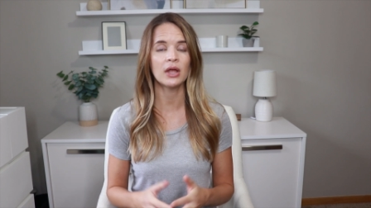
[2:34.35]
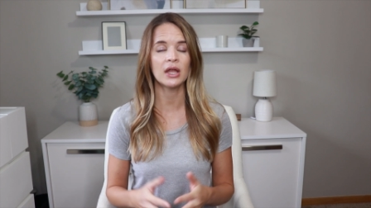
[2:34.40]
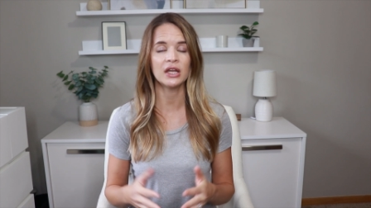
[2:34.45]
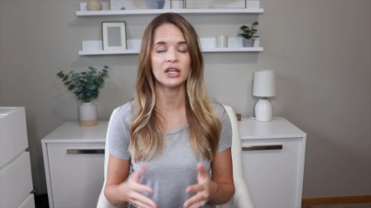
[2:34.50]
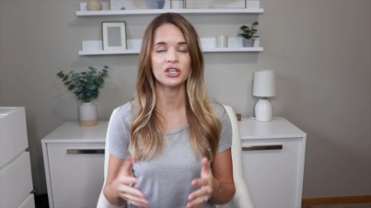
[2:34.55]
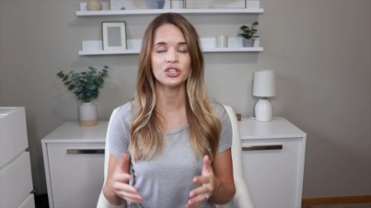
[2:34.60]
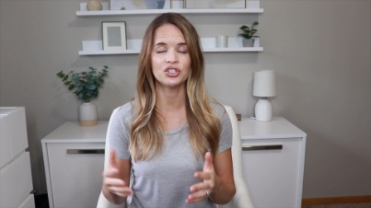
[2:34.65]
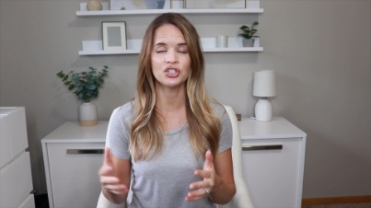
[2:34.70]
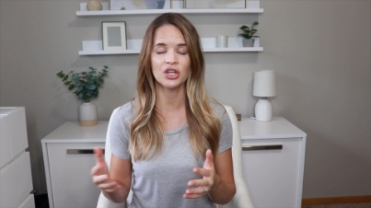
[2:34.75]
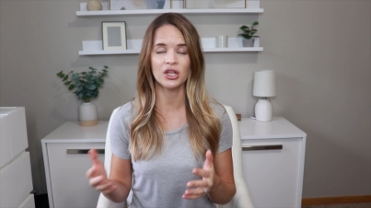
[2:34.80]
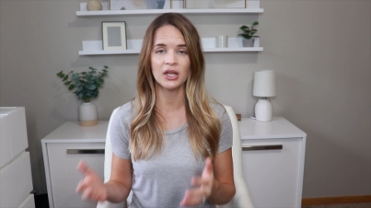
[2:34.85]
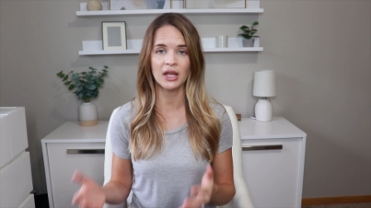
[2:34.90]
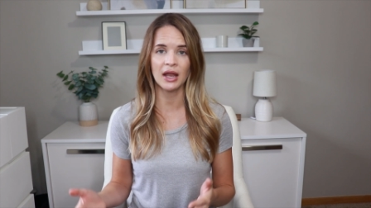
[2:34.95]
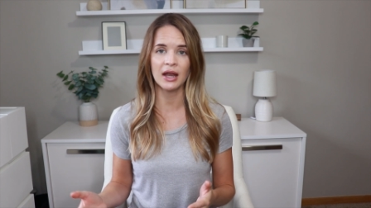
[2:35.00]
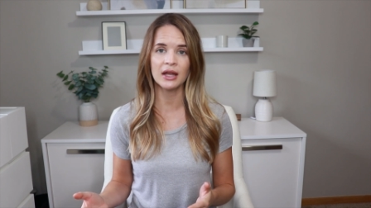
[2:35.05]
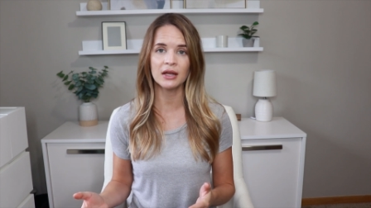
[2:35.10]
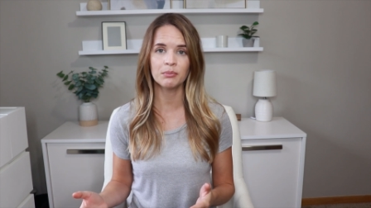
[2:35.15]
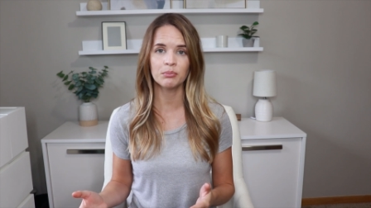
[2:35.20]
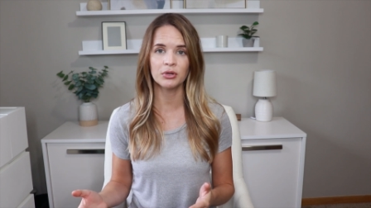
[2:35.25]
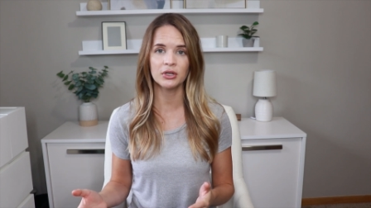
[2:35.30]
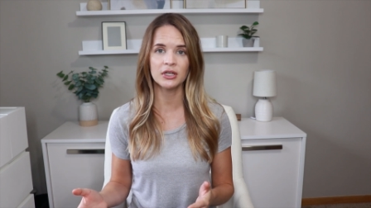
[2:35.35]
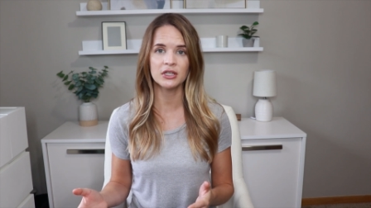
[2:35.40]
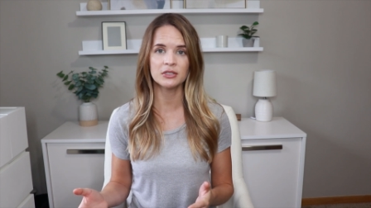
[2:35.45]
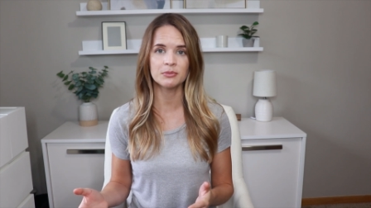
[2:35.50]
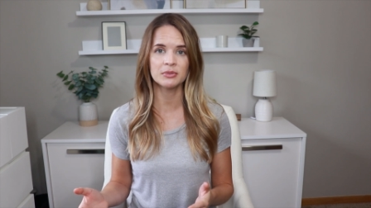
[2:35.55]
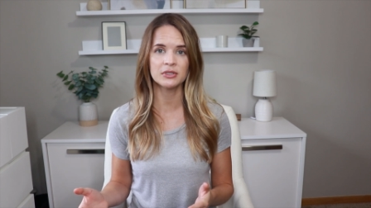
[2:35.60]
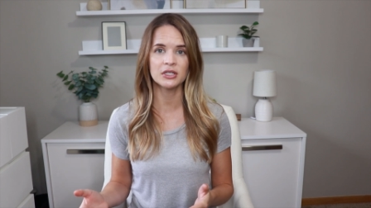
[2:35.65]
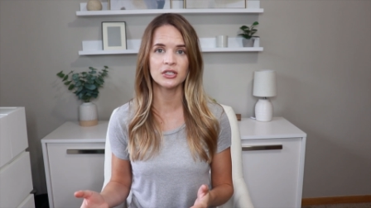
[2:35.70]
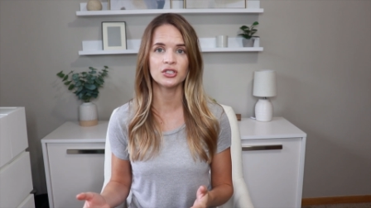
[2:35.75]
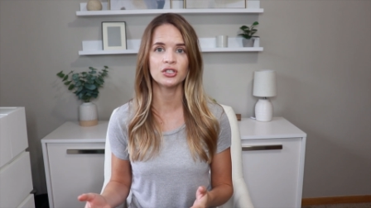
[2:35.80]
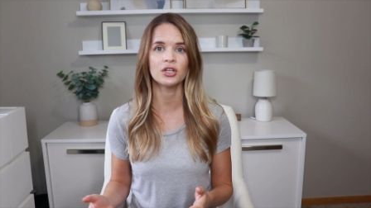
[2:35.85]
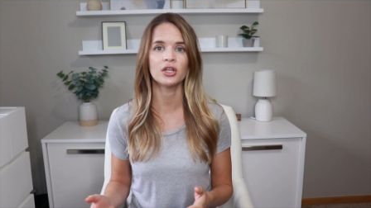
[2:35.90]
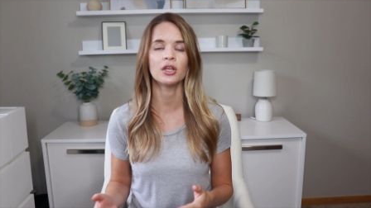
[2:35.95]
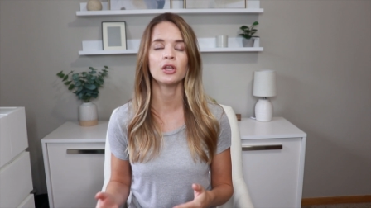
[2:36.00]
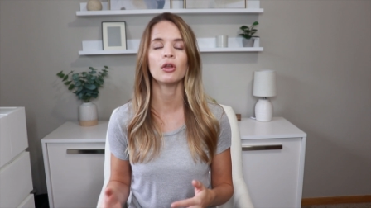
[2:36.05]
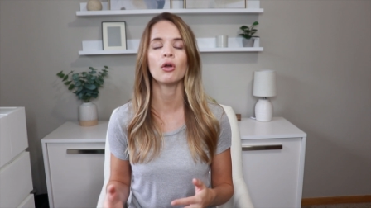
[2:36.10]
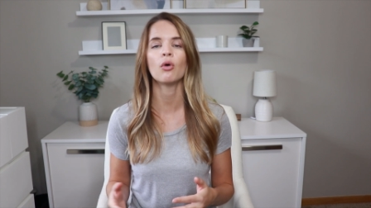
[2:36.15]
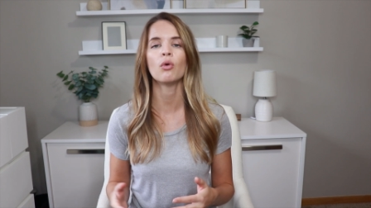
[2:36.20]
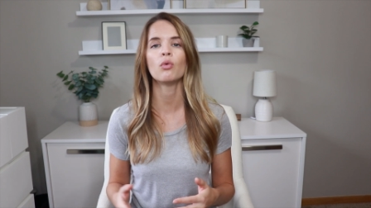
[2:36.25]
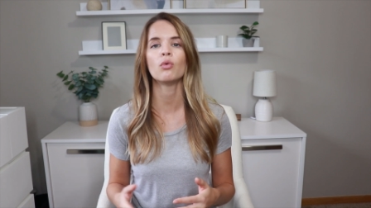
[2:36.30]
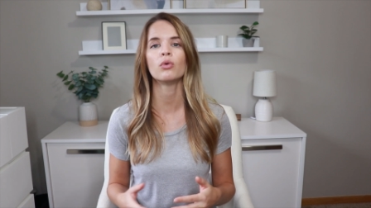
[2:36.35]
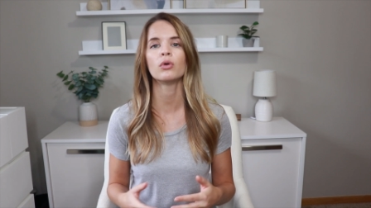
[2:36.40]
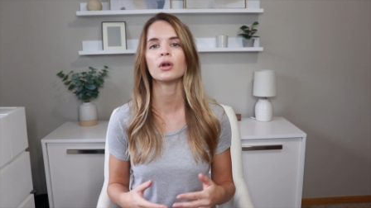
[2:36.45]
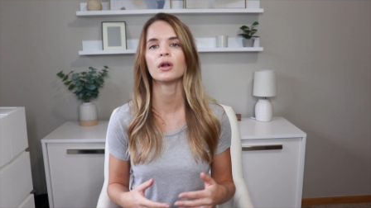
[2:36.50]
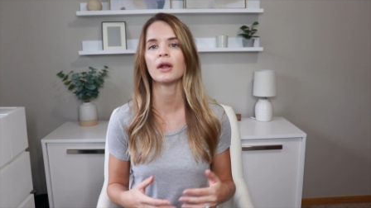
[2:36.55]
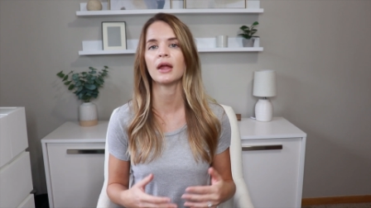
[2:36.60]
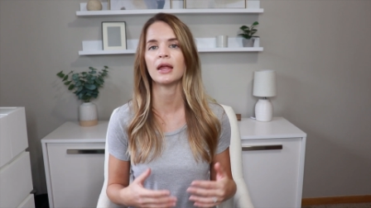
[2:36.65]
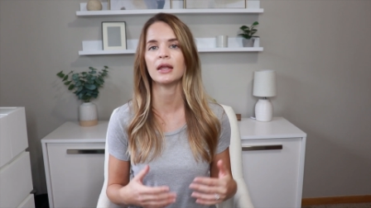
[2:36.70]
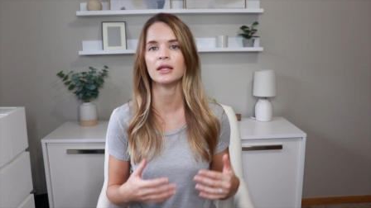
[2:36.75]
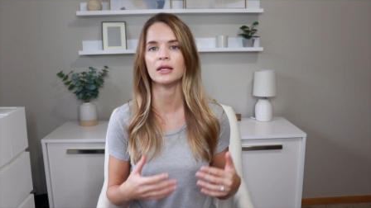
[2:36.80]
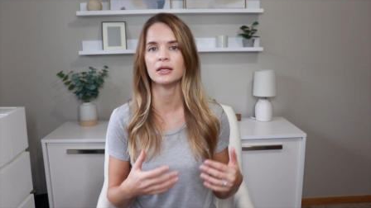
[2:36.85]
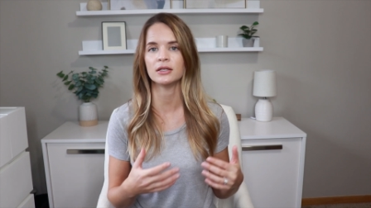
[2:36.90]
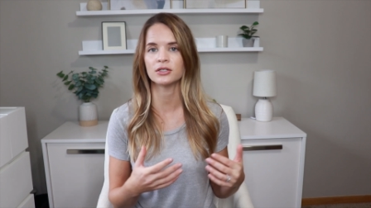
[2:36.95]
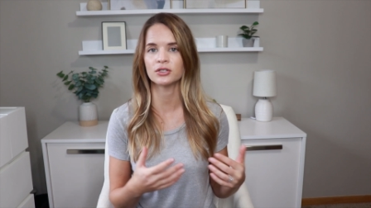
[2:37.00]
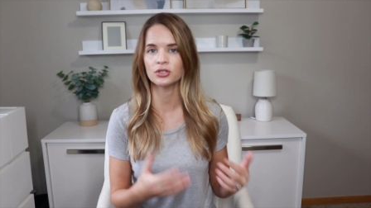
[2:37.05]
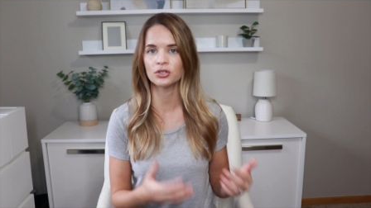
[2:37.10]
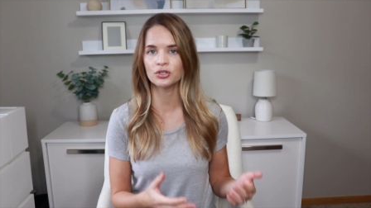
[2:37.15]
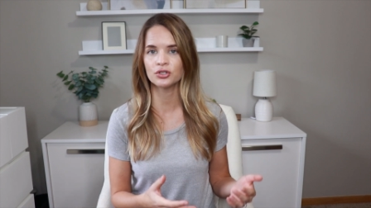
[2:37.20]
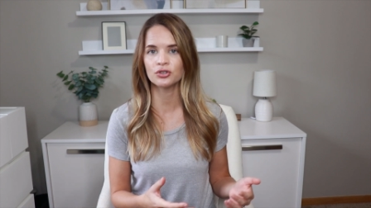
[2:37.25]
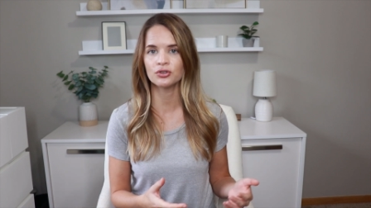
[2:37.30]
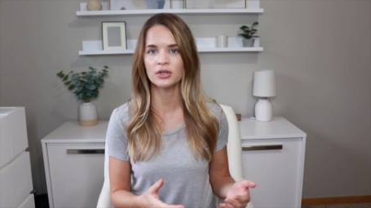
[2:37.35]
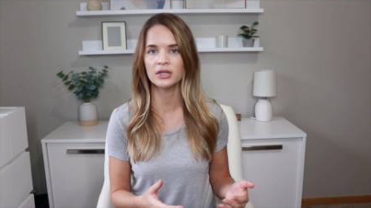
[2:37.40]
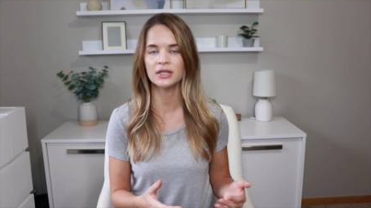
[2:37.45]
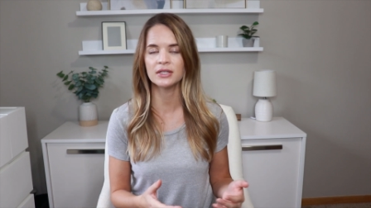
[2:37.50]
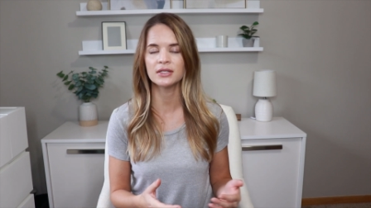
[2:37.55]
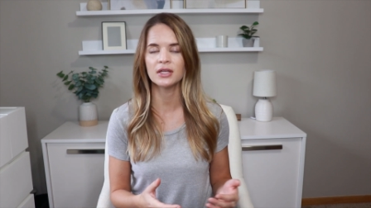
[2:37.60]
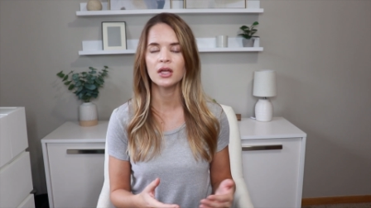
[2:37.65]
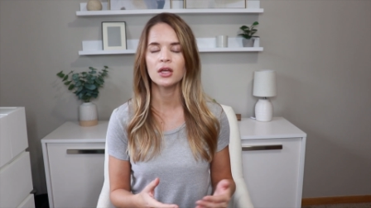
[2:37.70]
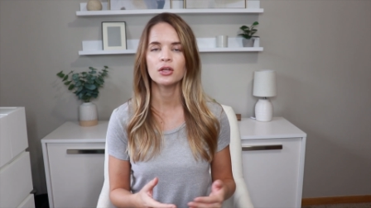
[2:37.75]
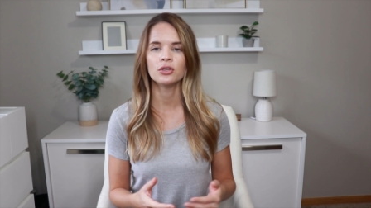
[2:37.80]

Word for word: any genetic predisposition or any surgeries